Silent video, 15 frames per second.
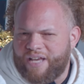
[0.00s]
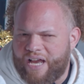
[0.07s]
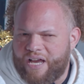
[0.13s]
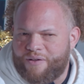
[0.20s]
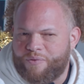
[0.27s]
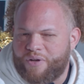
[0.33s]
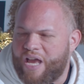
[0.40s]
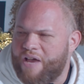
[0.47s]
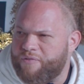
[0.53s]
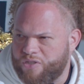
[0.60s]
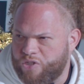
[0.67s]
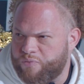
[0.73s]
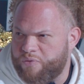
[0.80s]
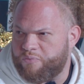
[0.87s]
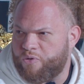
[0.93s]
th- I would have a
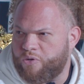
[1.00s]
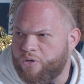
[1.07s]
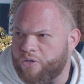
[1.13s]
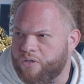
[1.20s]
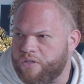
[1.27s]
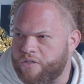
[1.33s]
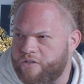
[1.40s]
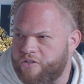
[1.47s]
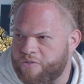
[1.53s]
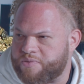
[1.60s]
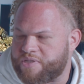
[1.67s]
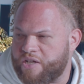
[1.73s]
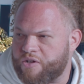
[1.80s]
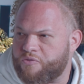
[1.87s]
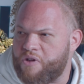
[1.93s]
little bit more, you know what
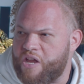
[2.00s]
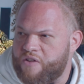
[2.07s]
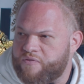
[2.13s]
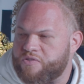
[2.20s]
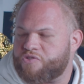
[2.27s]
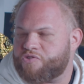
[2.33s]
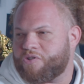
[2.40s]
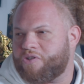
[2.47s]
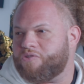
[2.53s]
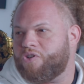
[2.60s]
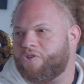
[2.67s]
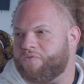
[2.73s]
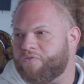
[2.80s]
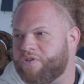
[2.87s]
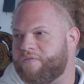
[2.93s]
I'm saying, creative control
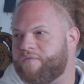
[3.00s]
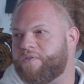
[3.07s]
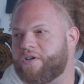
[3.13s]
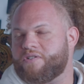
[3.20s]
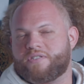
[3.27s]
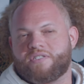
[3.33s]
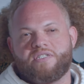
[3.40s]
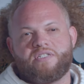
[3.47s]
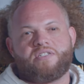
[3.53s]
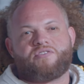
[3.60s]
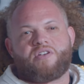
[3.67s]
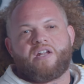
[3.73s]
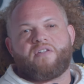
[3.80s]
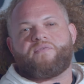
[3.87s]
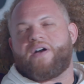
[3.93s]
over mm. versus
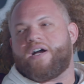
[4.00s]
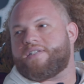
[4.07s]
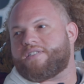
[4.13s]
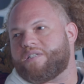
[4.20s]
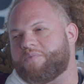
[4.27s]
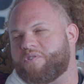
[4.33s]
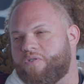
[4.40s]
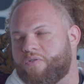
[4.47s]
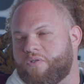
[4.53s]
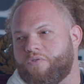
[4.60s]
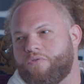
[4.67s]
trying to find something on